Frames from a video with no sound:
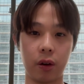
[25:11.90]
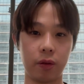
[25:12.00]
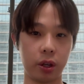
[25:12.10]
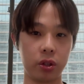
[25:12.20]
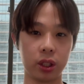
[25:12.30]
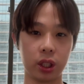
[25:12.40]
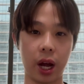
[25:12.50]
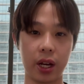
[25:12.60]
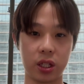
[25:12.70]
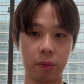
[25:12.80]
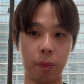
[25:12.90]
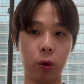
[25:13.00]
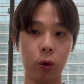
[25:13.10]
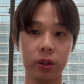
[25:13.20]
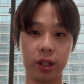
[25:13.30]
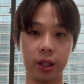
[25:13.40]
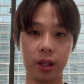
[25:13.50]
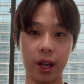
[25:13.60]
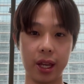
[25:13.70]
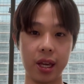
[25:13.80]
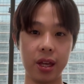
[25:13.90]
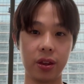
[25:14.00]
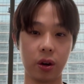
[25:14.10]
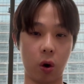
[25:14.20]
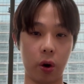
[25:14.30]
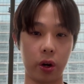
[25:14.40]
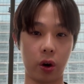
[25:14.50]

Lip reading: utilize the pool ETH on